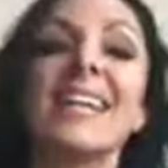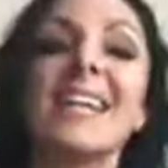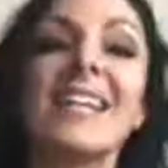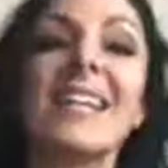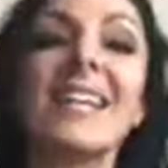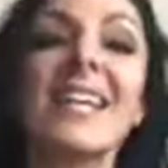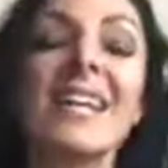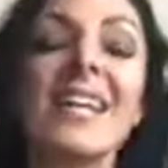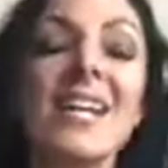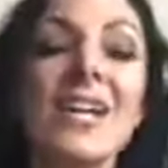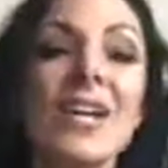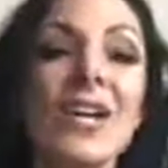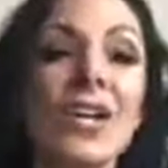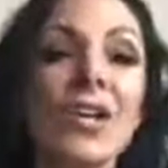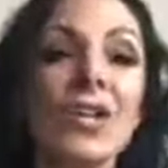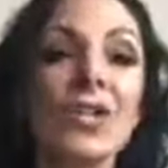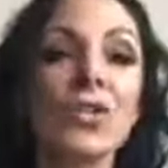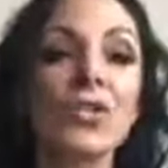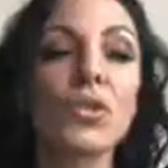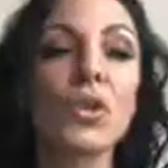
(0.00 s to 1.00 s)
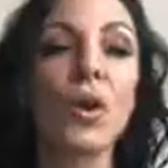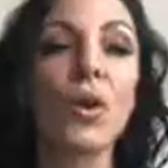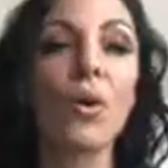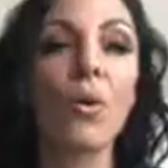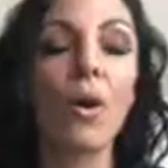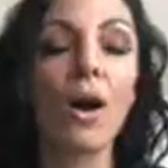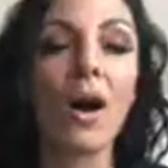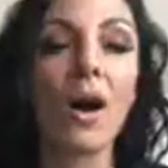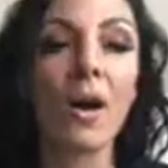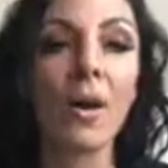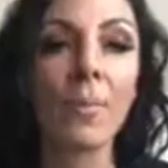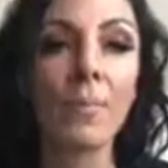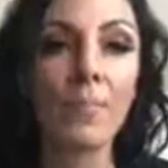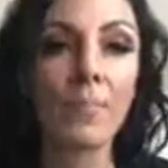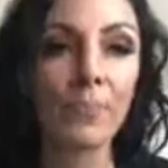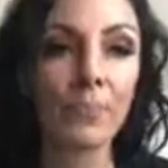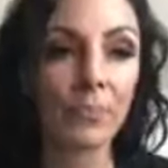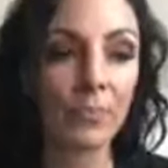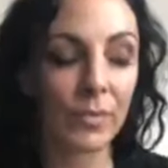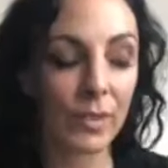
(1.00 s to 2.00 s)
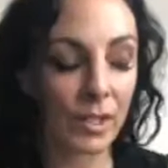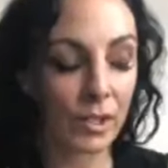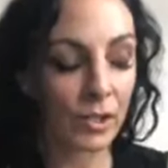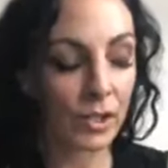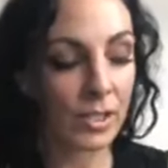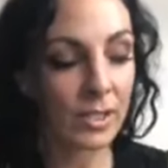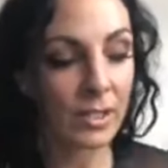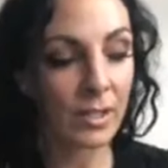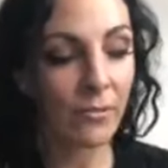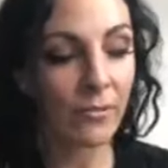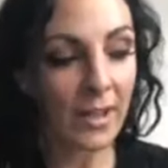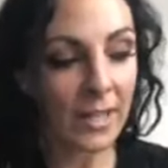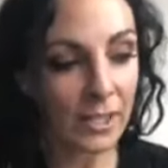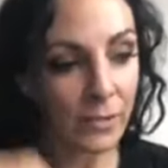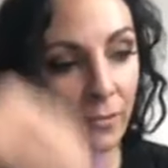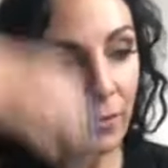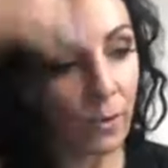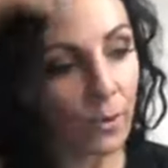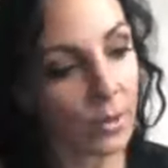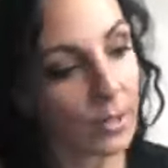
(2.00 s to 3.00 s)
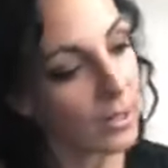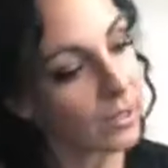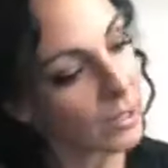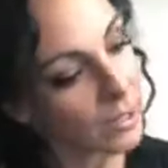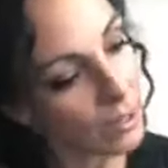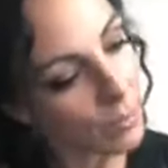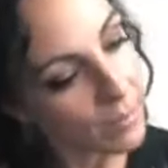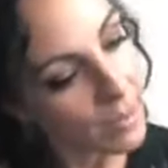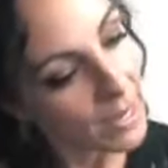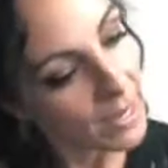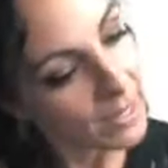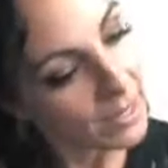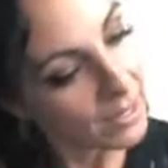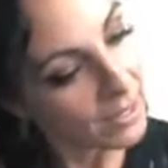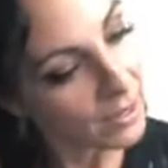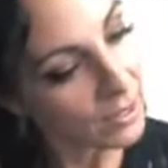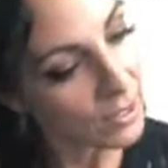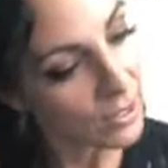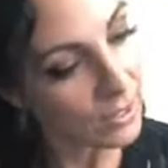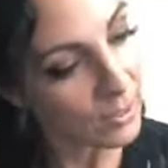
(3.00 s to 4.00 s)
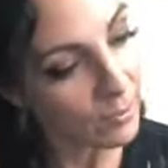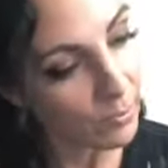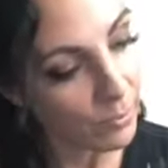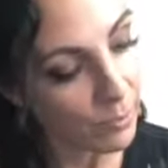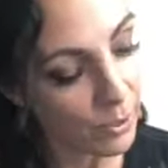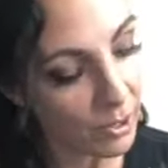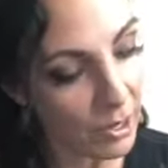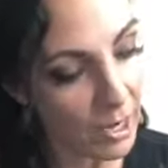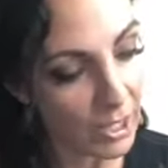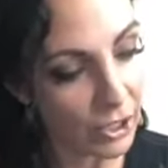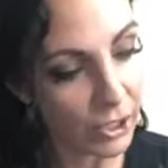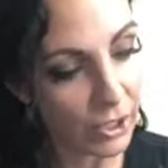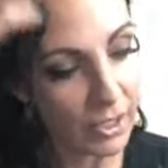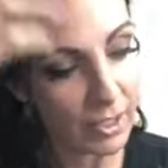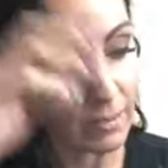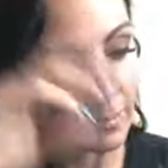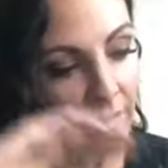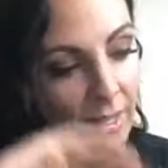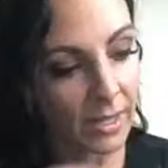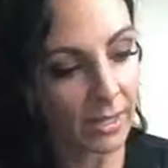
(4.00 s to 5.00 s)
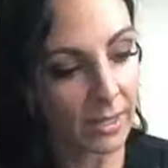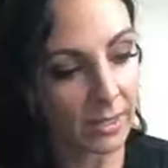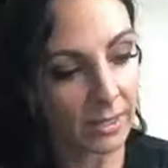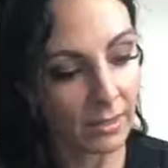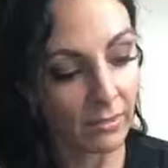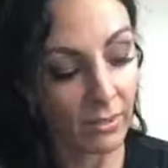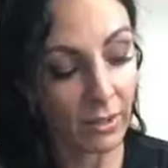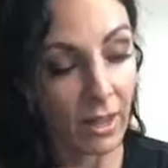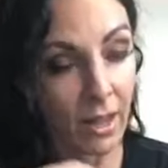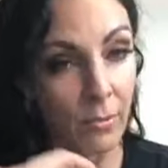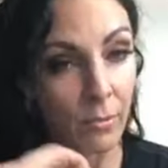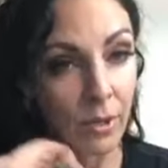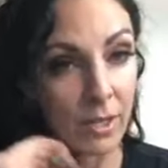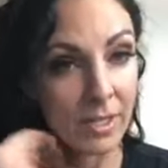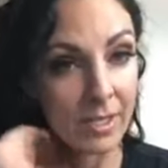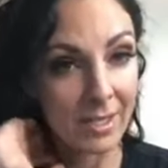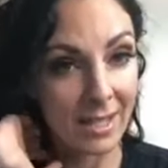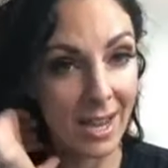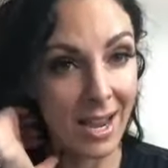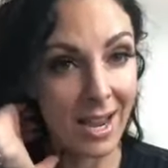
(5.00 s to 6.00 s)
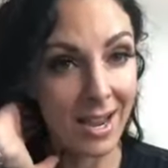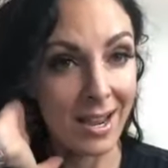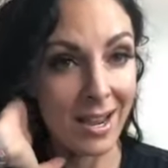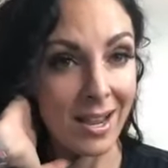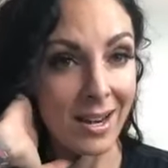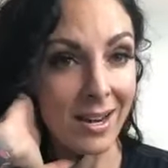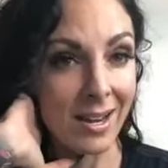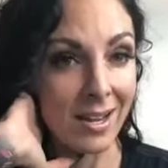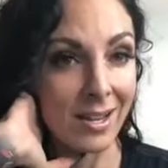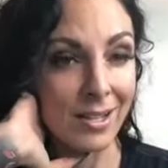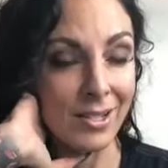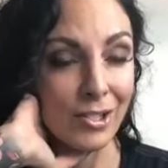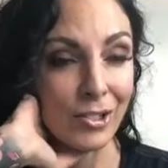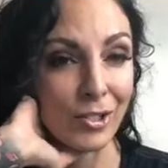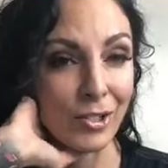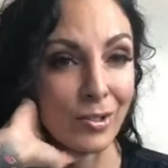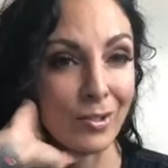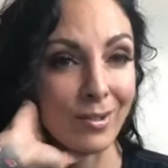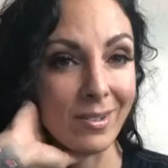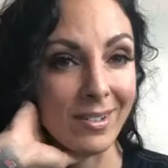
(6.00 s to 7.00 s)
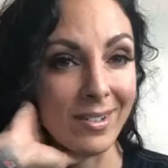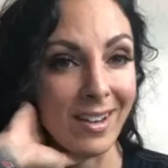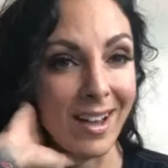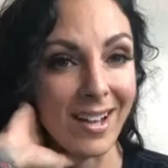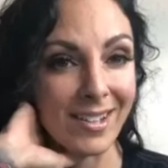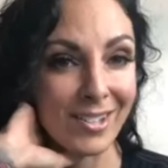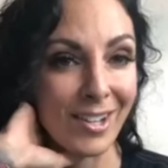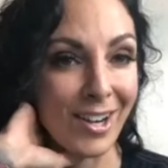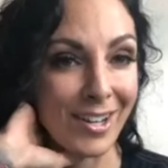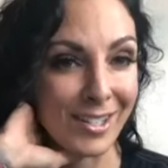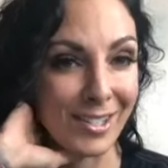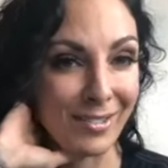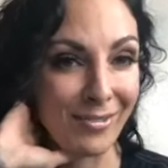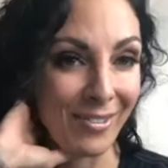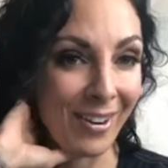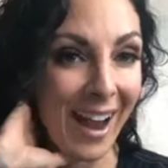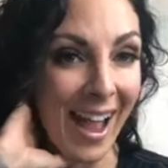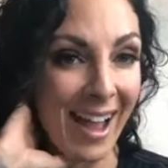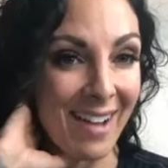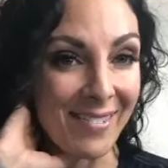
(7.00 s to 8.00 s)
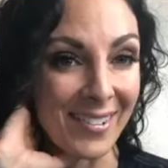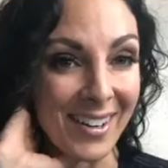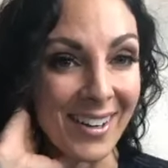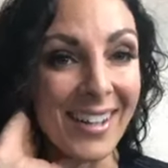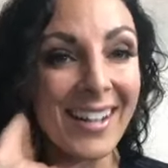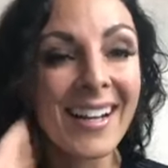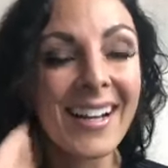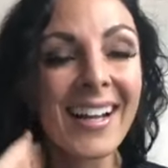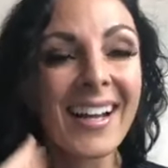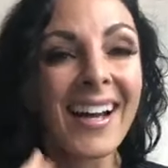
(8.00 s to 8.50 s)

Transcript: it. So just to fast forward a little bit in this progression, because I have a lot more to say and I should not talk to you forever.